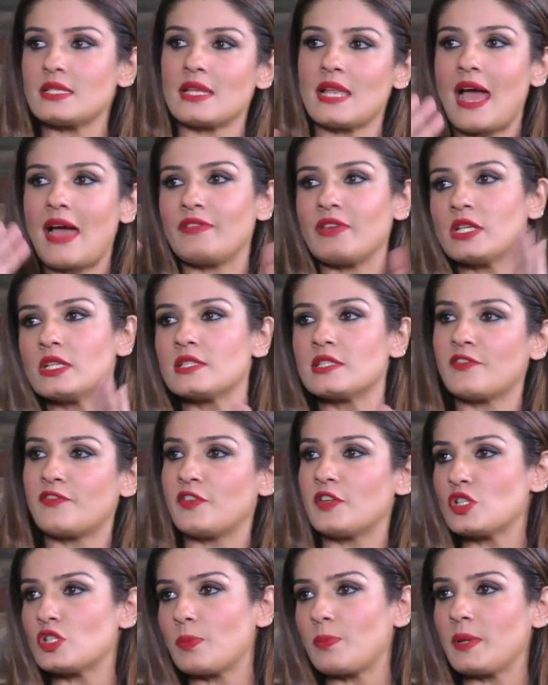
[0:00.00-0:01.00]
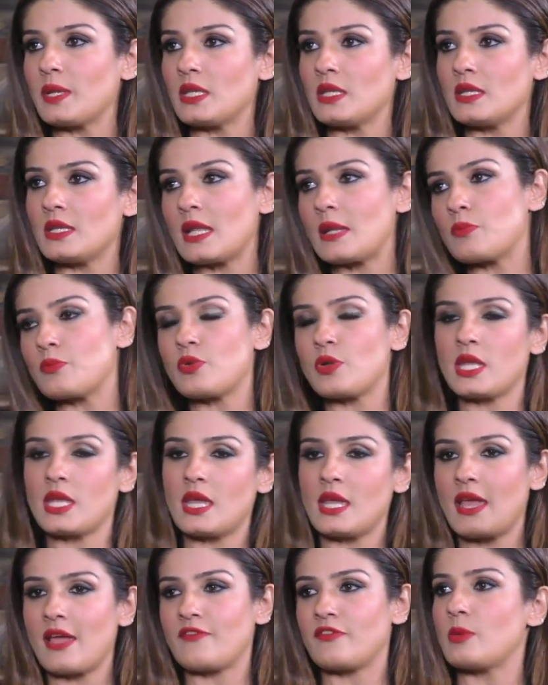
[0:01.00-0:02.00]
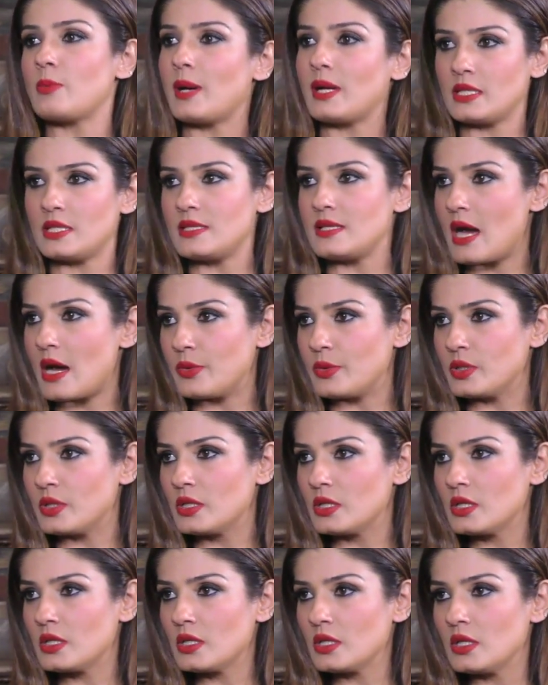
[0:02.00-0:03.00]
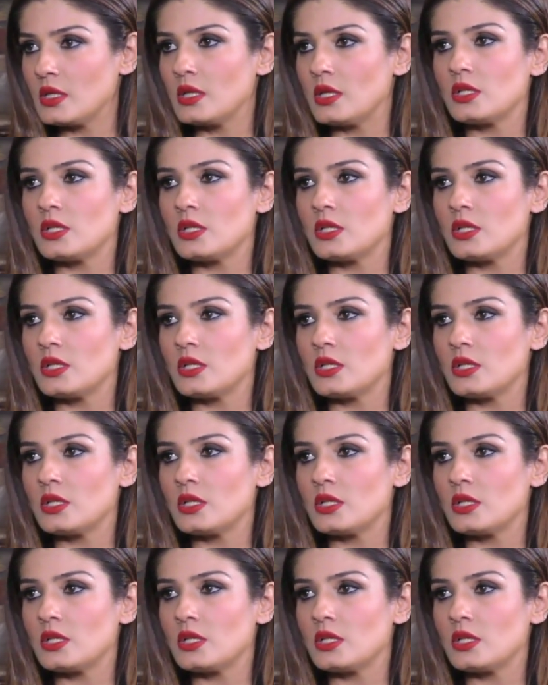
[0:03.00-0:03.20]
and having a different opinion and bringing everybody down.